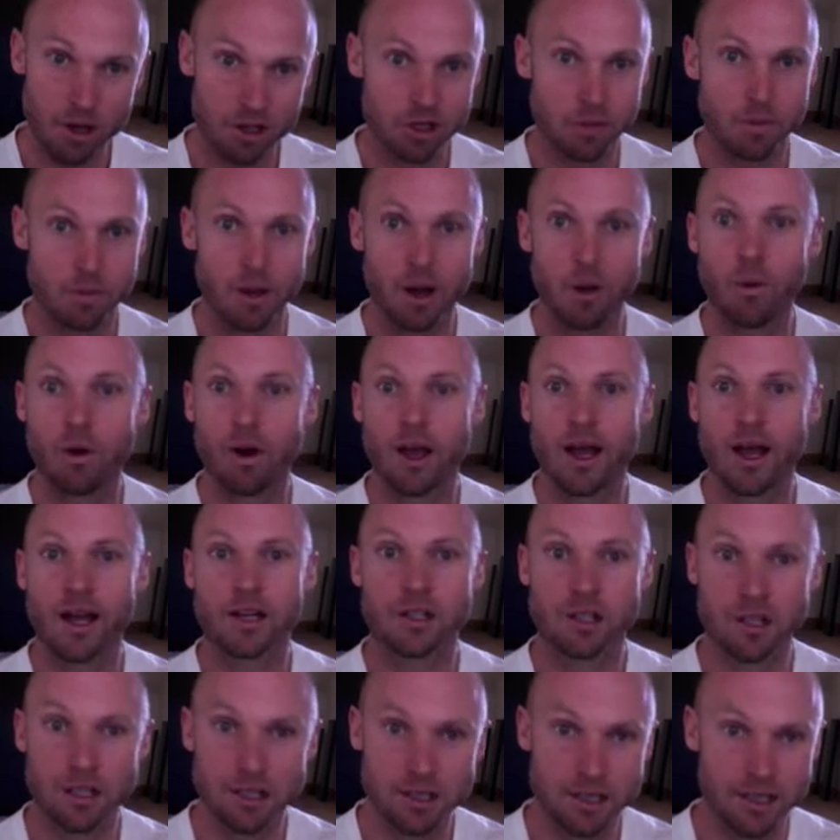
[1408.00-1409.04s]
about what I
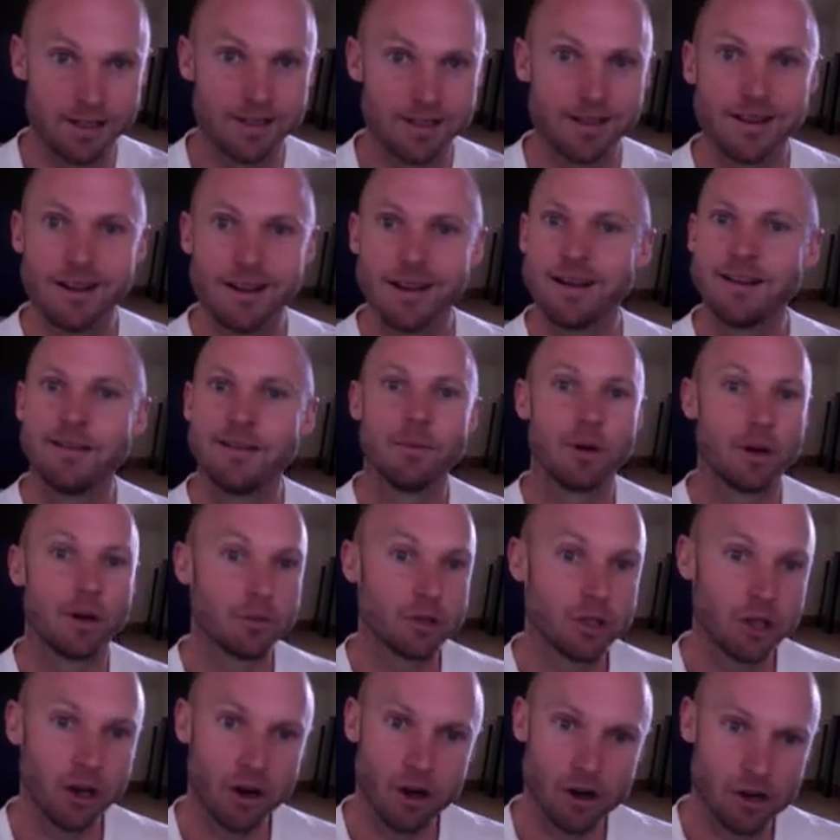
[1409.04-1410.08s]
actually did, but I'm
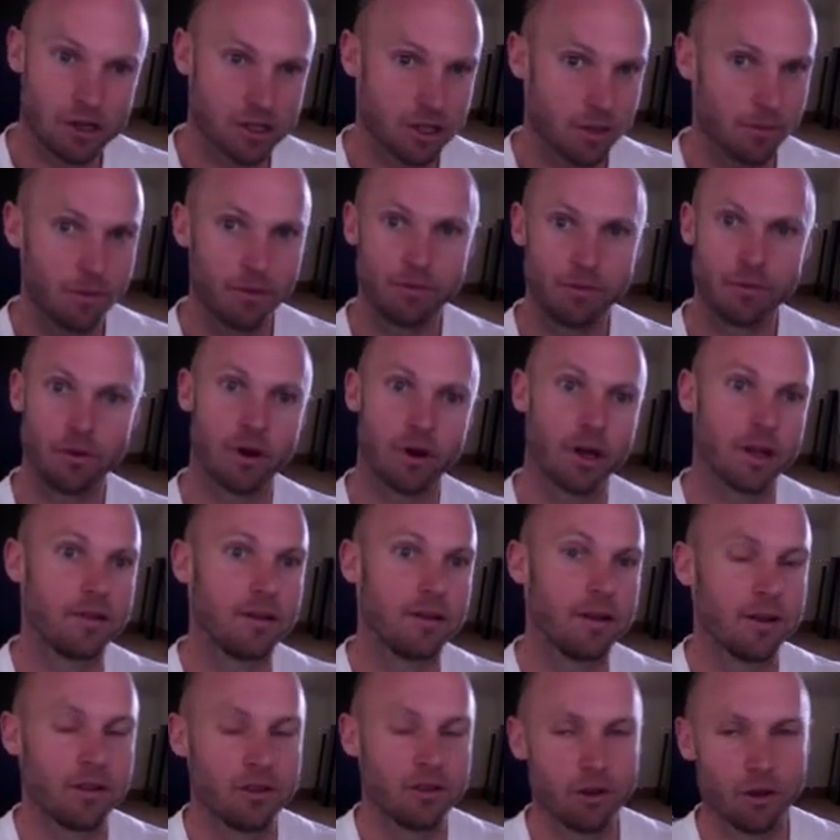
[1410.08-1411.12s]
sharing some of what I
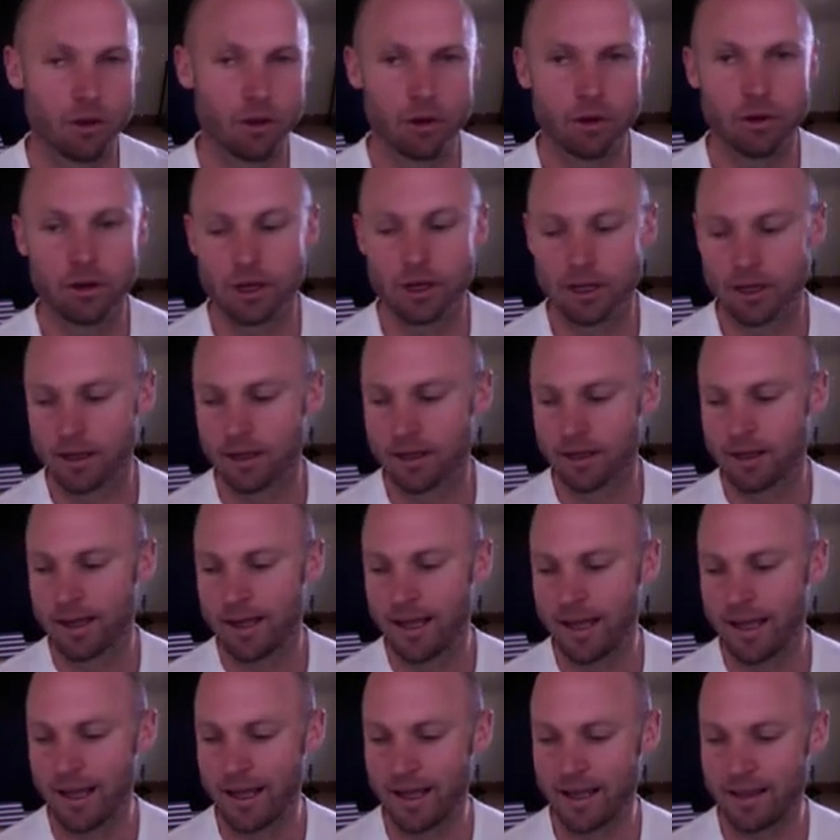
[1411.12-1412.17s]
didn't do.
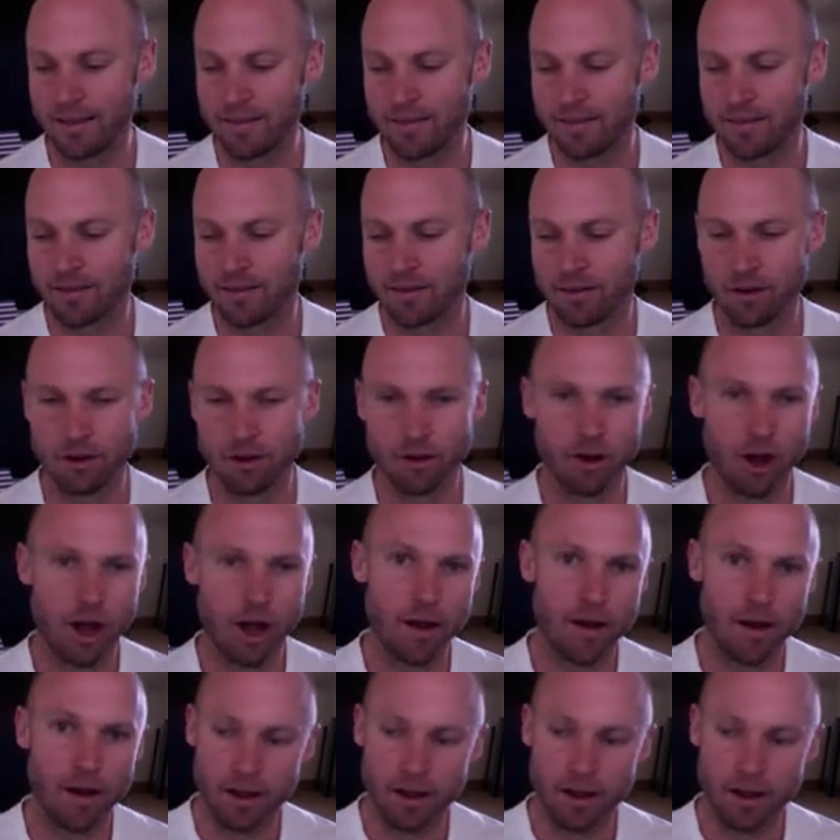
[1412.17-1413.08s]
And you know, I, I